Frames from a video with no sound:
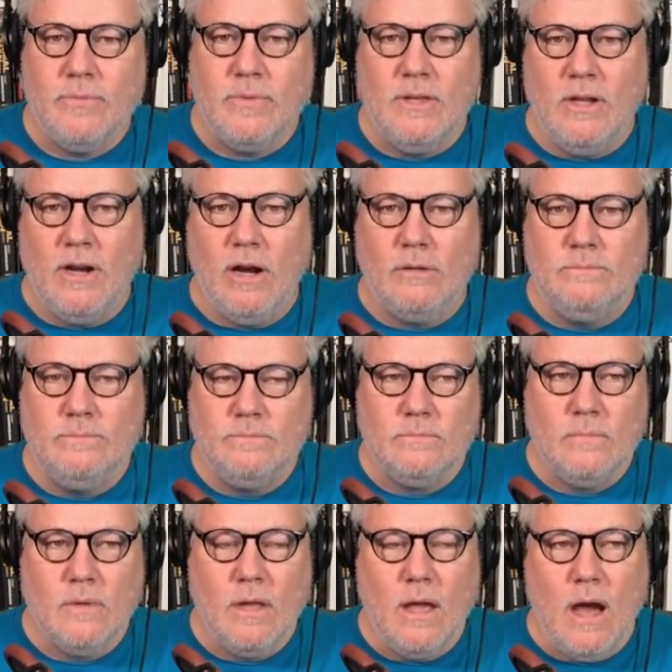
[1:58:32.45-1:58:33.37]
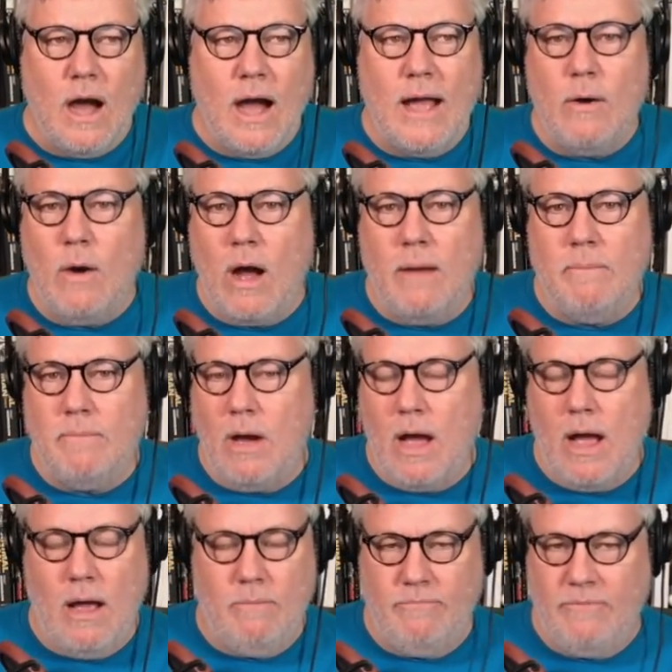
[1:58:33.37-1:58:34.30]
You know, I, I,
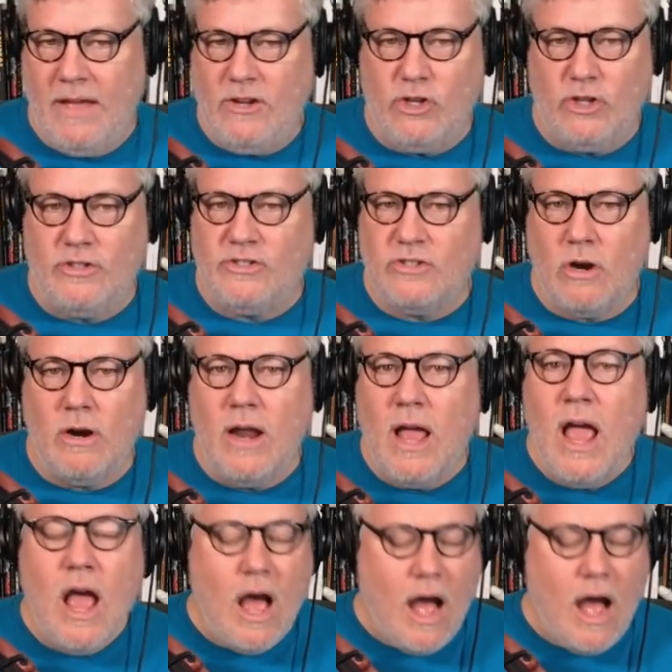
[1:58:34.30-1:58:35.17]
I they should start.